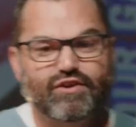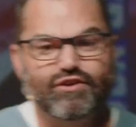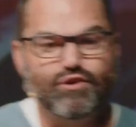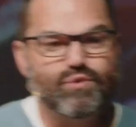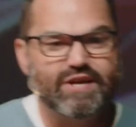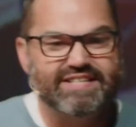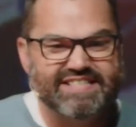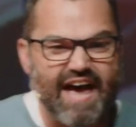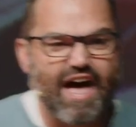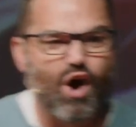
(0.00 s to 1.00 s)
you could
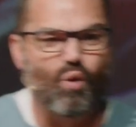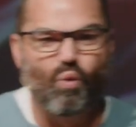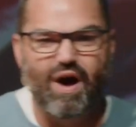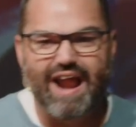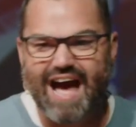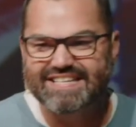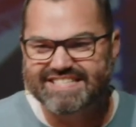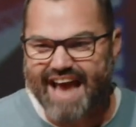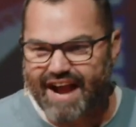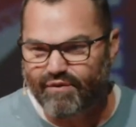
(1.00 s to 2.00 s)
tell what I
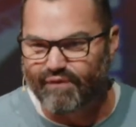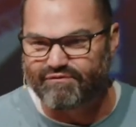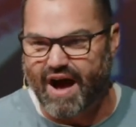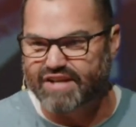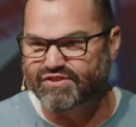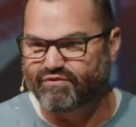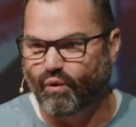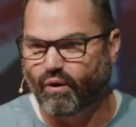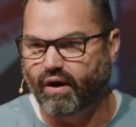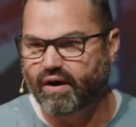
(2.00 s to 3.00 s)
sacrifice for.
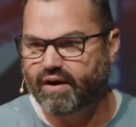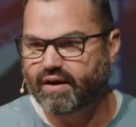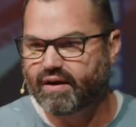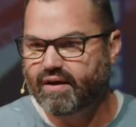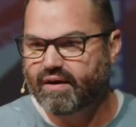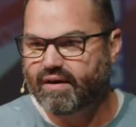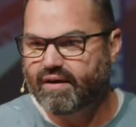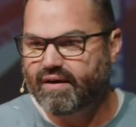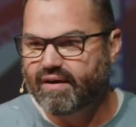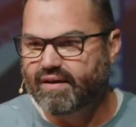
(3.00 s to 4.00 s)

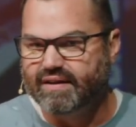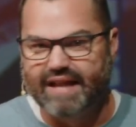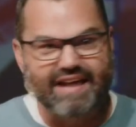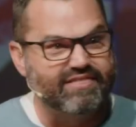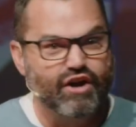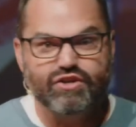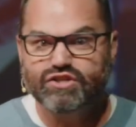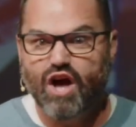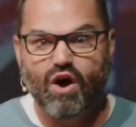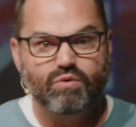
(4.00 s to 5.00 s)
Like, there's
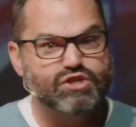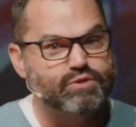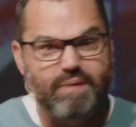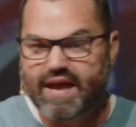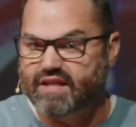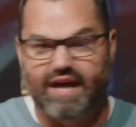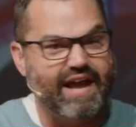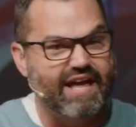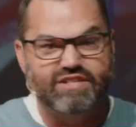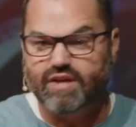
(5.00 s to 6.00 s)
no speak
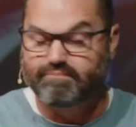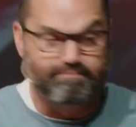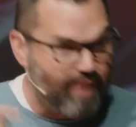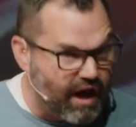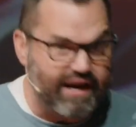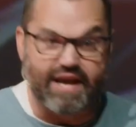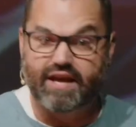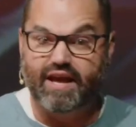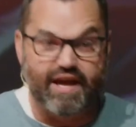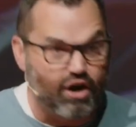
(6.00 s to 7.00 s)
like it. Money
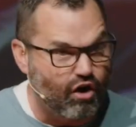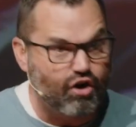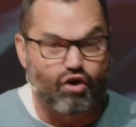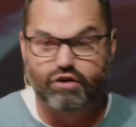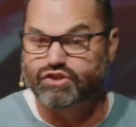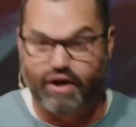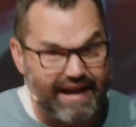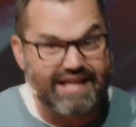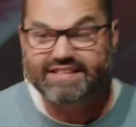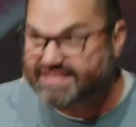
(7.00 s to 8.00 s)
in our culture,
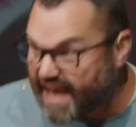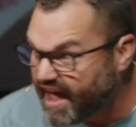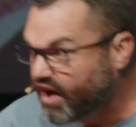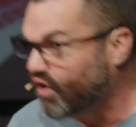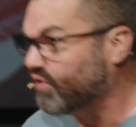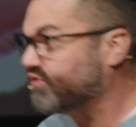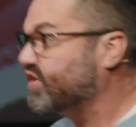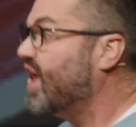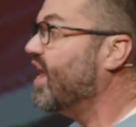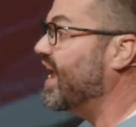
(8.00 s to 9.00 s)
it tells.
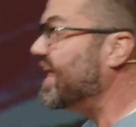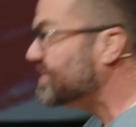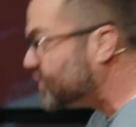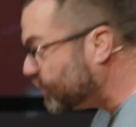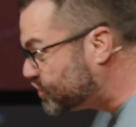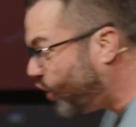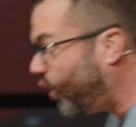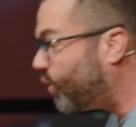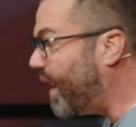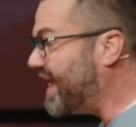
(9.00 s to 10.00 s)
It is the
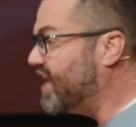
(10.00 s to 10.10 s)
doorway